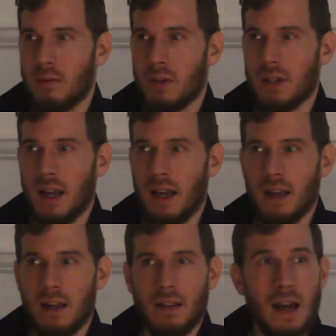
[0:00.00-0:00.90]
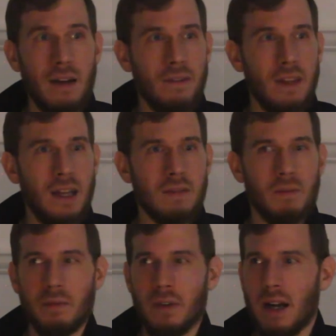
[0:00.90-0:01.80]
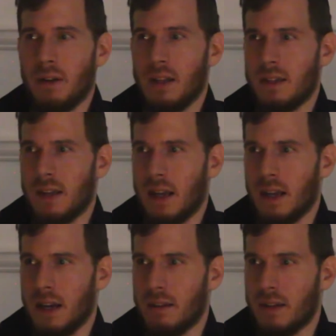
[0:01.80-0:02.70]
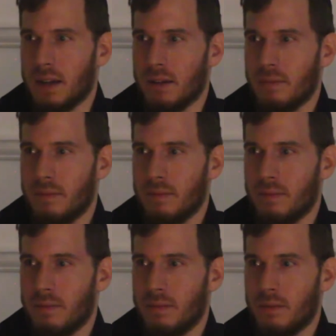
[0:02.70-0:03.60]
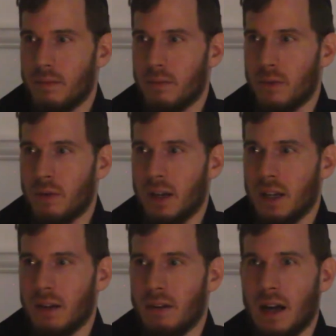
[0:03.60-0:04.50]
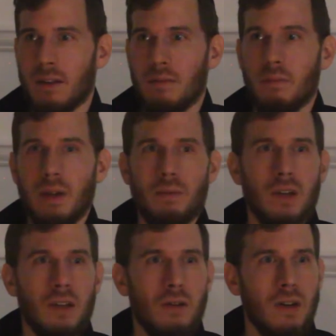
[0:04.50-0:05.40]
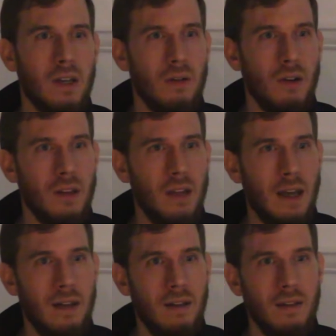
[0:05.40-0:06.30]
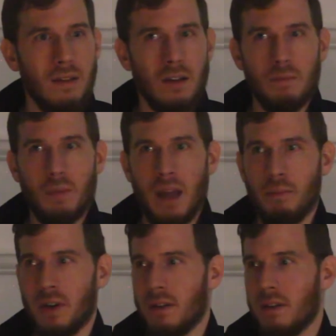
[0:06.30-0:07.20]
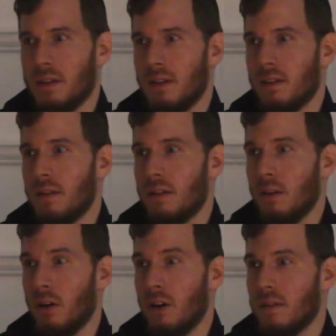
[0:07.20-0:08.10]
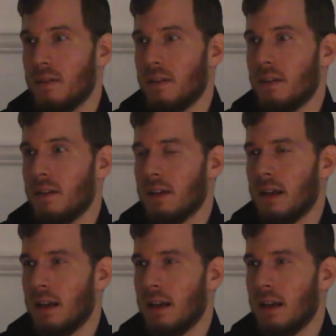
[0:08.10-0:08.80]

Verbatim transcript: We're saying a lot of things, but we're not really saying anything. We're running around, people are talking all day, there's papers and there's laws and there's...